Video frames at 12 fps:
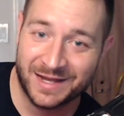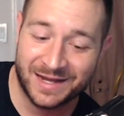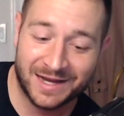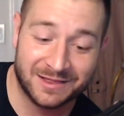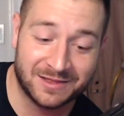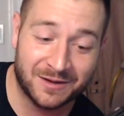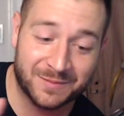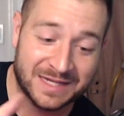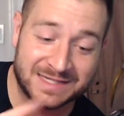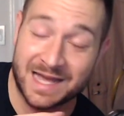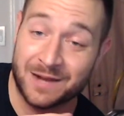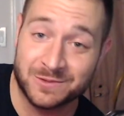I thought my
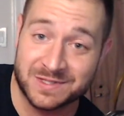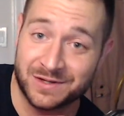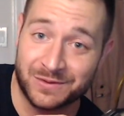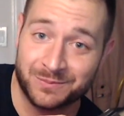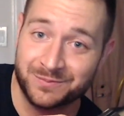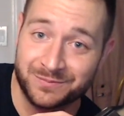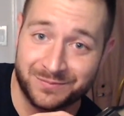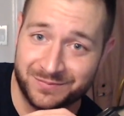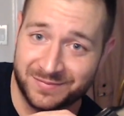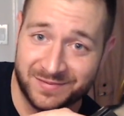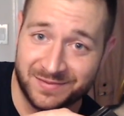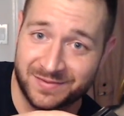dad was gonna
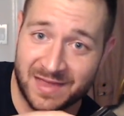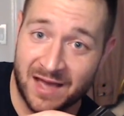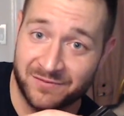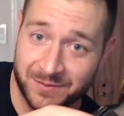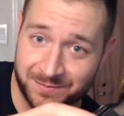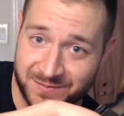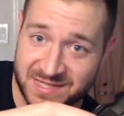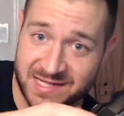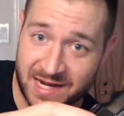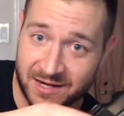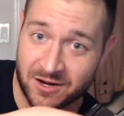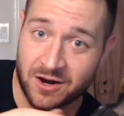have a
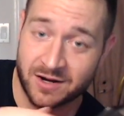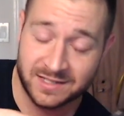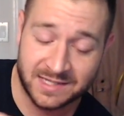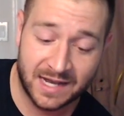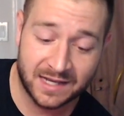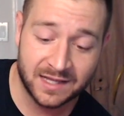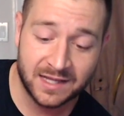second heart attack.